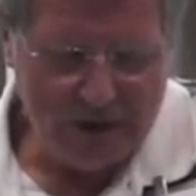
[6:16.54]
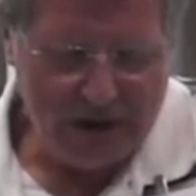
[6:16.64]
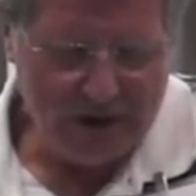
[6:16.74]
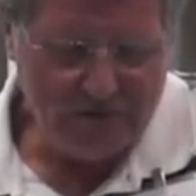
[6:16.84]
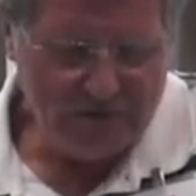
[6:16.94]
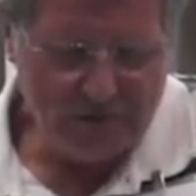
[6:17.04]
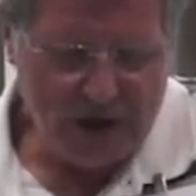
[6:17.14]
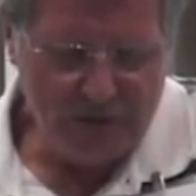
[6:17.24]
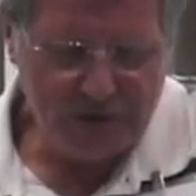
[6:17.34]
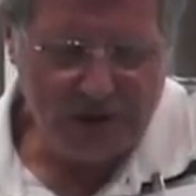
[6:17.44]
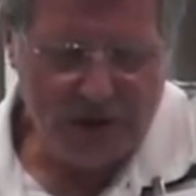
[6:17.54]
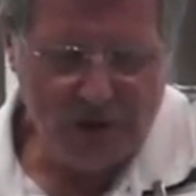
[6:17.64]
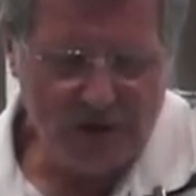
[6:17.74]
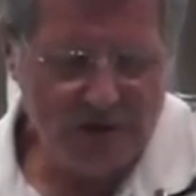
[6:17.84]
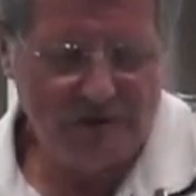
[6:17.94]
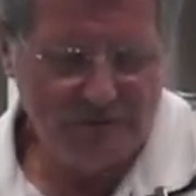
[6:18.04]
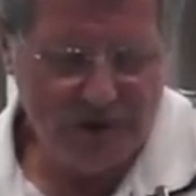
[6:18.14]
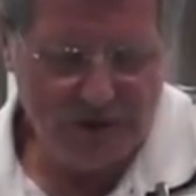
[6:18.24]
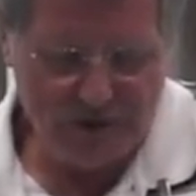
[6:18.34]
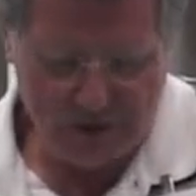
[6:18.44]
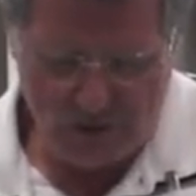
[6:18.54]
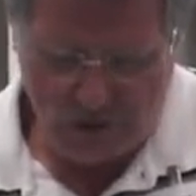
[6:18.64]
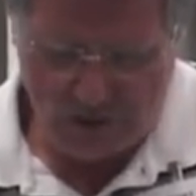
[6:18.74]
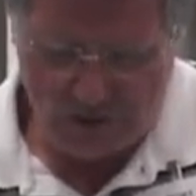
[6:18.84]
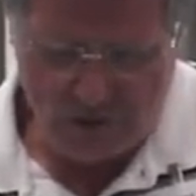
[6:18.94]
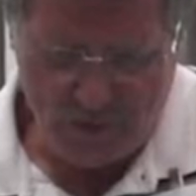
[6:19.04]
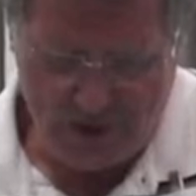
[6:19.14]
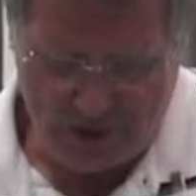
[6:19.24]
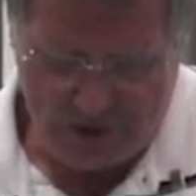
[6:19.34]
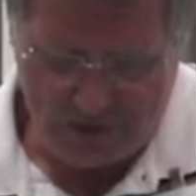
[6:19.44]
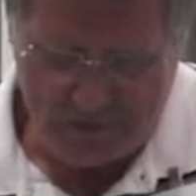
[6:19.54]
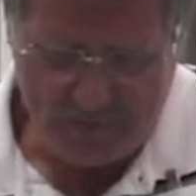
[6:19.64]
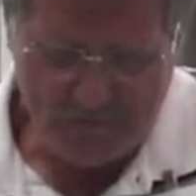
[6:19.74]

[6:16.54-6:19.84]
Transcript: by a couple hours, it was gone completely.